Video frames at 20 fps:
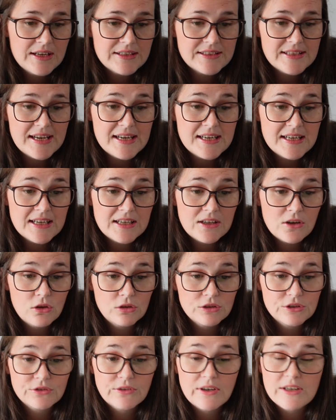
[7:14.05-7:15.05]
taking
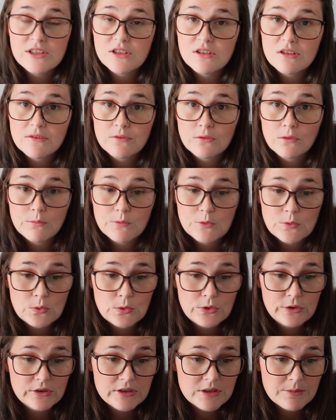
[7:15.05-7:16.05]
alterations from
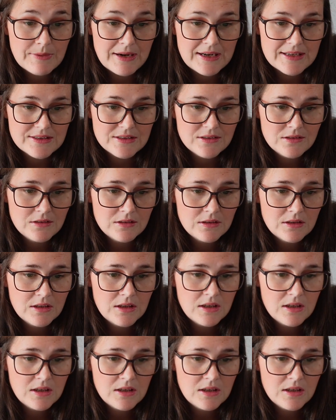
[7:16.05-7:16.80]
toile to pattern,